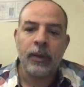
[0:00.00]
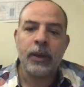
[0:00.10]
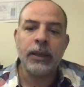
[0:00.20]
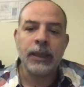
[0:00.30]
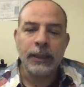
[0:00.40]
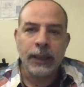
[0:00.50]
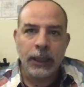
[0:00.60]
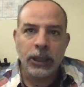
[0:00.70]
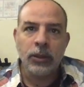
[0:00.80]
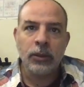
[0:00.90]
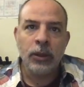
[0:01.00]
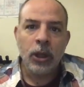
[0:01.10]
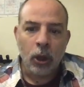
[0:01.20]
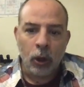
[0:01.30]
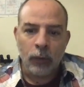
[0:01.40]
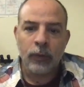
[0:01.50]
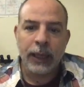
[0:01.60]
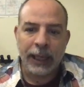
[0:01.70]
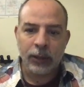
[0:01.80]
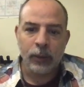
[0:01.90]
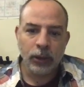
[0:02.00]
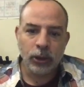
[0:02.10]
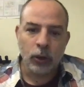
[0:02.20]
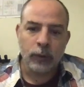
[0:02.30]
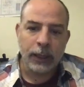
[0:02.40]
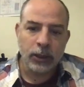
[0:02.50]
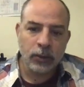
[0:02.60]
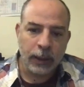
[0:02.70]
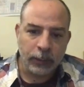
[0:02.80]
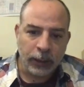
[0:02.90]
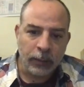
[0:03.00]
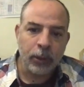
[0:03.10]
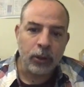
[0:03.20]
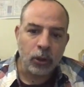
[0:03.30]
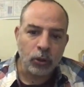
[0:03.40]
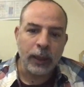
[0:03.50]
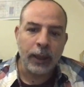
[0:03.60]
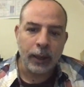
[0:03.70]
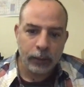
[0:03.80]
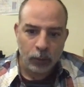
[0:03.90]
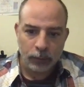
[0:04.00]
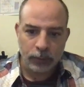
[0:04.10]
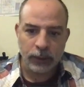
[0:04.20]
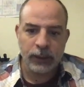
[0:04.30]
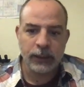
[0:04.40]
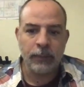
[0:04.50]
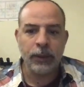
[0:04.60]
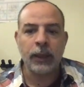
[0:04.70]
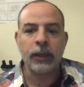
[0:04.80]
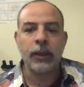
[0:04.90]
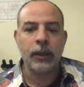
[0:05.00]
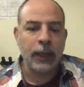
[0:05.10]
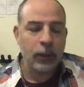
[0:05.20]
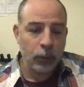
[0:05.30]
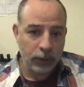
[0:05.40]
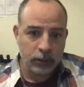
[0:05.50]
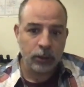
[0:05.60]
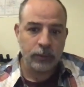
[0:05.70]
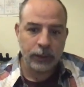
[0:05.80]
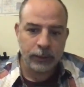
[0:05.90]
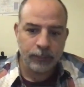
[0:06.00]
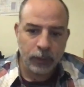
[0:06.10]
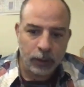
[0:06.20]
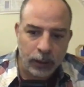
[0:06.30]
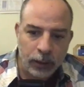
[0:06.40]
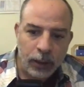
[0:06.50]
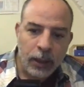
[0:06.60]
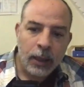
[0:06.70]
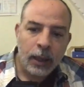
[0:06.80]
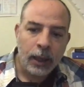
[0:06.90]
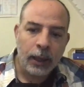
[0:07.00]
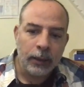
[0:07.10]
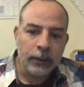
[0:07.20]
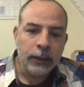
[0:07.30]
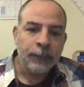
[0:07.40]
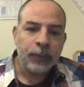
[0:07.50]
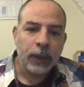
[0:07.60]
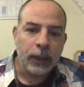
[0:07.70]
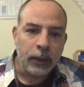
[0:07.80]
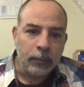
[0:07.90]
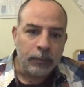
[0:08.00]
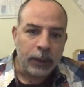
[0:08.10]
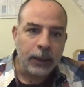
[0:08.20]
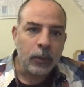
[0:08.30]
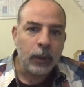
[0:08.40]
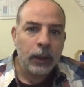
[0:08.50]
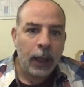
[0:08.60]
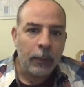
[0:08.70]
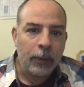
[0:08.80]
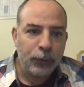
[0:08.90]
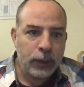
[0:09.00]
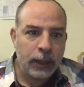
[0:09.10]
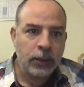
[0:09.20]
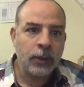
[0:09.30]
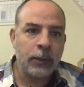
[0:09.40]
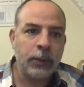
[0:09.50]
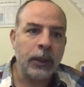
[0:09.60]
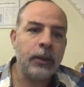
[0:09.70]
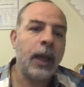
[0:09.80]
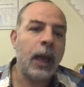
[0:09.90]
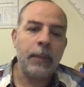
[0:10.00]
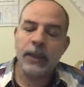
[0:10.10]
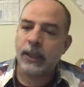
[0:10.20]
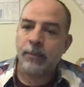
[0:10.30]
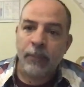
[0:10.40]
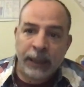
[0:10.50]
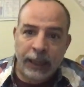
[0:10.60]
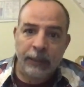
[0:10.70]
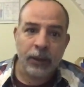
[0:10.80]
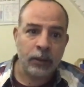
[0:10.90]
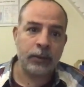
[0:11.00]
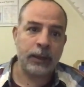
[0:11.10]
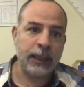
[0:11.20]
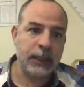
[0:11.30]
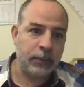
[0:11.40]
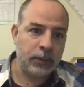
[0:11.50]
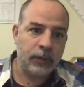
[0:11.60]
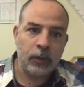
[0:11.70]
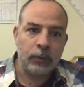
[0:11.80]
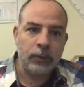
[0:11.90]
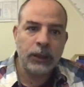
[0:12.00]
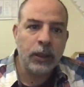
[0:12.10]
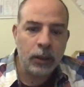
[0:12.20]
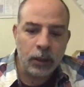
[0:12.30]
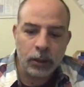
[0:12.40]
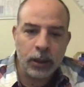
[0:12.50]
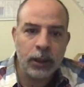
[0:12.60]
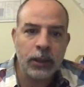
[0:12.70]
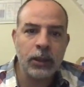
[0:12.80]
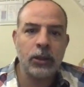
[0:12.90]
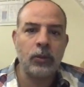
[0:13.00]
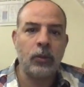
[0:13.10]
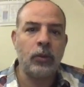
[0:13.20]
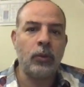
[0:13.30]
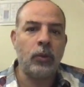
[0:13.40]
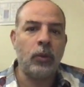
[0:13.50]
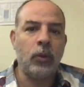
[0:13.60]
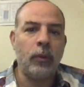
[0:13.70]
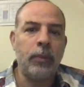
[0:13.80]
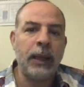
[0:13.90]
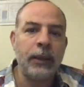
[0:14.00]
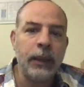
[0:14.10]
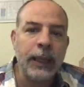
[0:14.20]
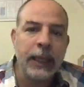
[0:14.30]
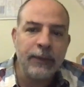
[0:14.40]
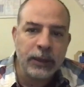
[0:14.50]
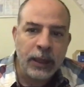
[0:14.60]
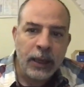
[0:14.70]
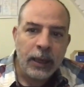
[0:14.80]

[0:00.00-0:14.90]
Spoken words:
crystallization of granules of calcium carbonate produced by earthworms. This is something that Darwin discovered. Okay? And in particular, amorphous calcium carbonate happens in many living organisms, from sea urchins to plant leaves,